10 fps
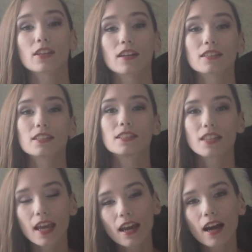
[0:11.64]
Talk.
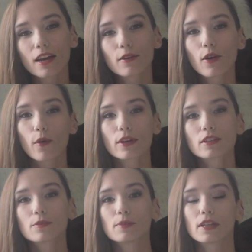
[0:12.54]
Today I am going
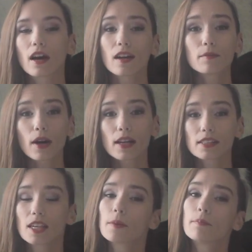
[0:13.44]
to be
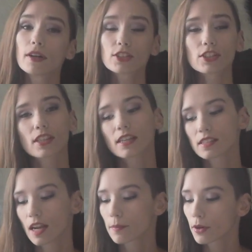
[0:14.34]
unboxing a bunch of things
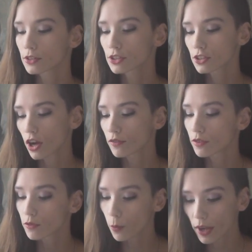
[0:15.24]
that I purchased off
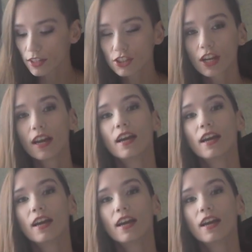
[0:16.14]
of Wish,